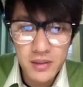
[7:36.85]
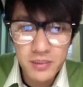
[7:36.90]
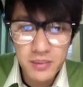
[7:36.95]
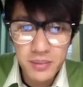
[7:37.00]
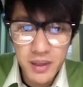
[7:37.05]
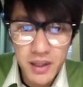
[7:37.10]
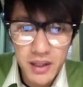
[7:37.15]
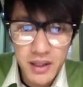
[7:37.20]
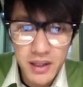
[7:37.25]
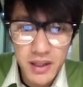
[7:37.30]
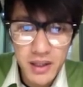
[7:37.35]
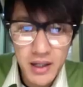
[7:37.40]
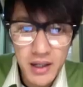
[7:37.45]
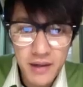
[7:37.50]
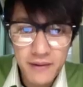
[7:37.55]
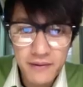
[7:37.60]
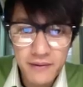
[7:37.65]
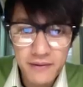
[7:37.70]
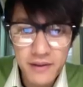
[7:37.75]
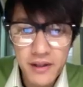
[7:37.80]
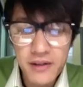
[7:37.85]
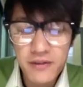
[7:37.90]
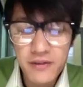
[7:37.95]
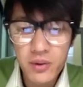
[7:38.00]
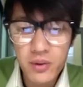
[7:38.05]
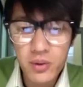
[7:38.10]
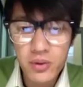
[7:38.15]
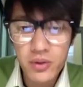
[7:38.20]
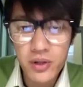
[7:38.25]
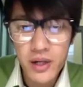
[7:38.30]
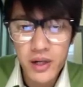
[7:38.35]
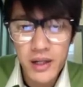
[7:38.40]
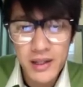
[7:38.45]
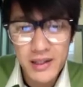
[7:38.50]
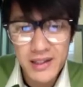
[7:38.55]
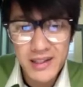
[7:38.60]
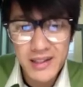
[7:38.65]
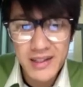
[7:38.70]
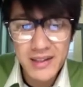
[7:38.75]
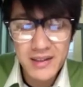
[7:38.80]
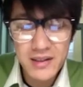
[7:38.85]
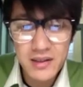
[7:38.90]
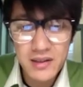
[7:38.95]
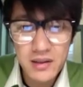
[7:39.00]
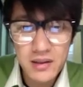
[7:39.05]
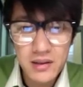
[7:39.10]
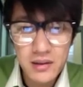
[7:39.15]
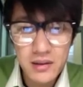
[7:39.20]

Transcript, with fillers: BDMV folder at least.